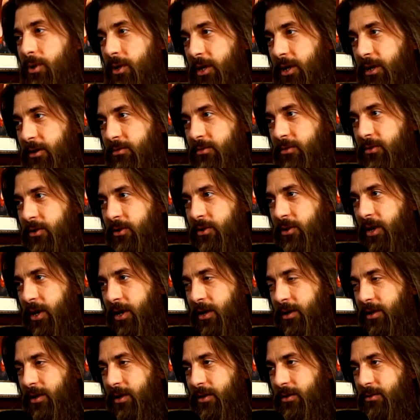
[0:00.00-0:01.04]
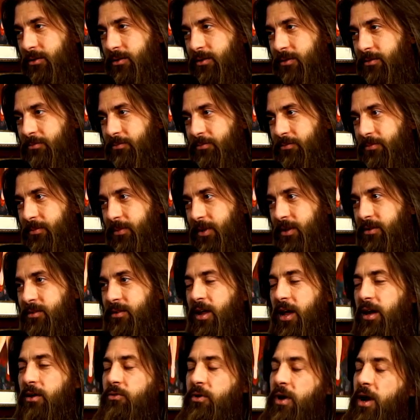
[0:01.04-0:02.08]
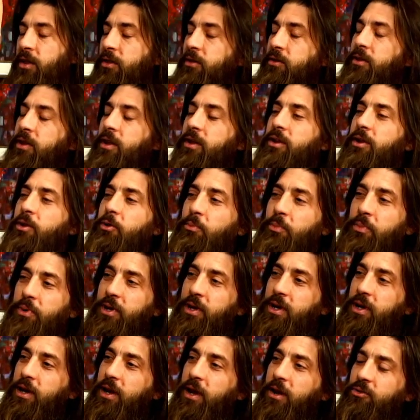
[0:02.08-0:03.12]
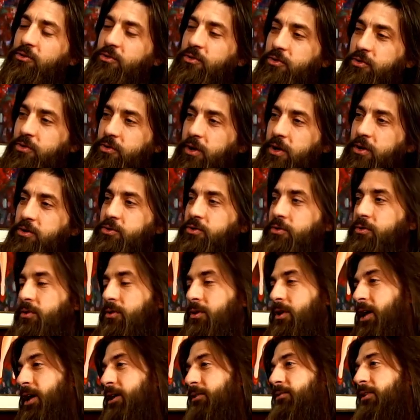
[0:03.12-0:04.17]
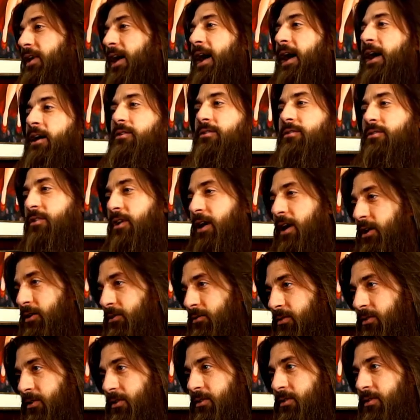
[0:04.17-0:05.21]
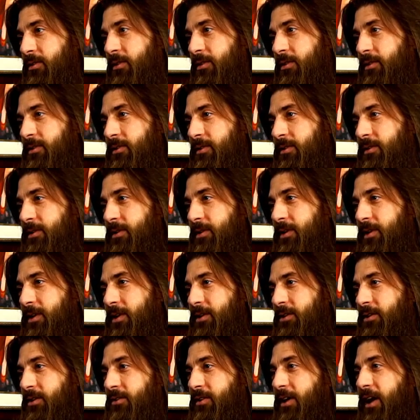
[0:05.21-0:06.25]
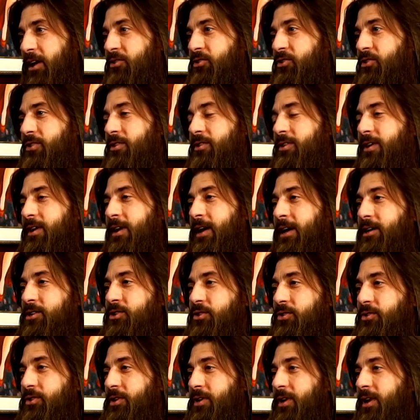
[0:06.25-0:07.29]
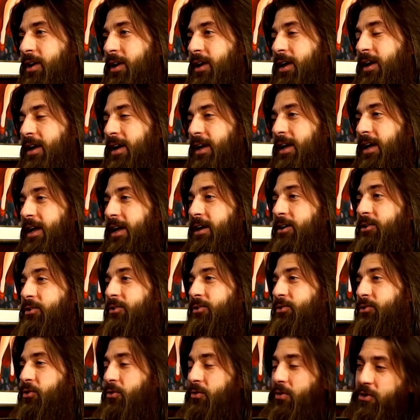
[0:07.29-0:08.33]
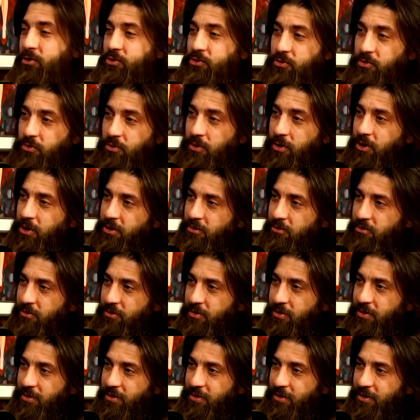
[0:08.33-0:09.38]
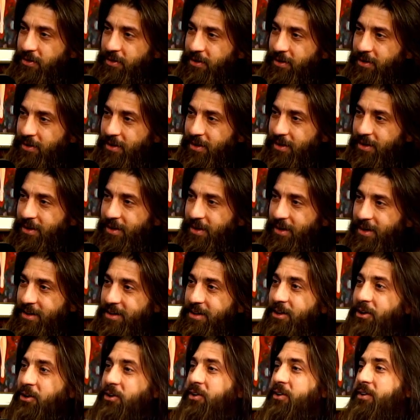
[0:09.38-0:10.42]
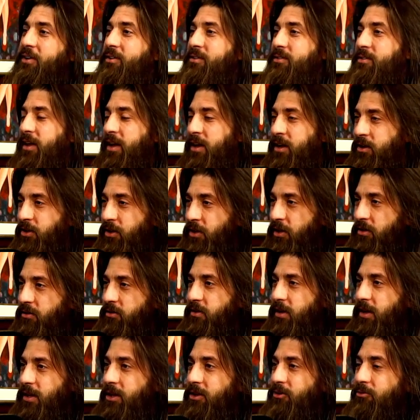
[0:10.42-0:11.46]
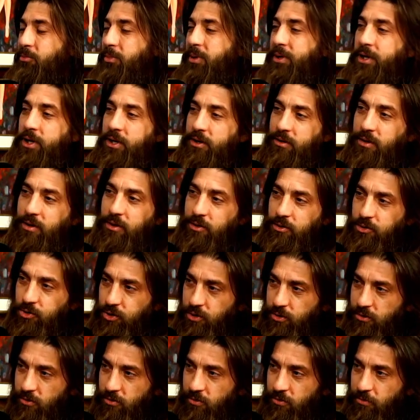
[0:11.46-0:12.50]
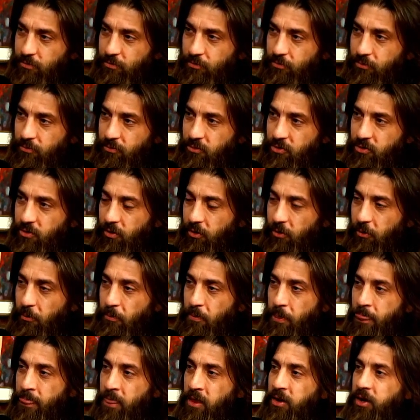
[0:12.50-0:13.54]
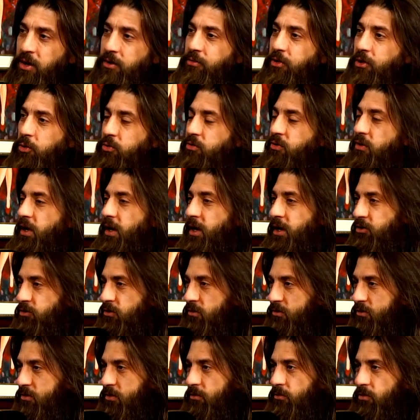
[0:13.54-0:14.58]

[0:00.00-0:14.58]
belief on aliens is that rather than there being extraterrestrial life outside of Earth, there's extra, actually interterrestrial life. And there is aliens that live beneath the oceans. So, if there was an ancient